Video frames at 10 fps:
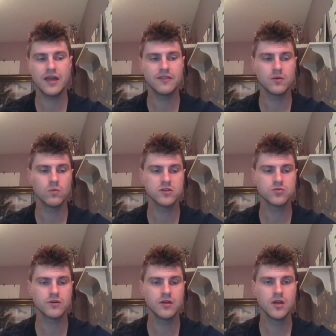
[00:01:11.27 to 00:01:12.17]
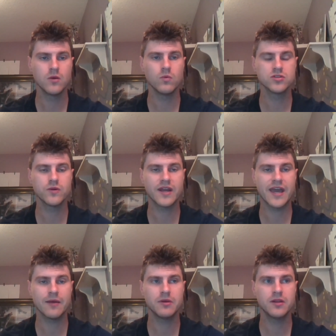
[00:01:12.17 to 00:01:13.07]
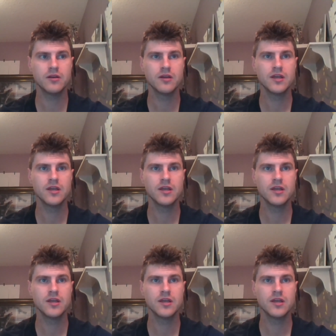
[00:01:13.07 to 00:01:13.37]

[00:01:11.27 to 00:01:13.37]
and then once what once what happened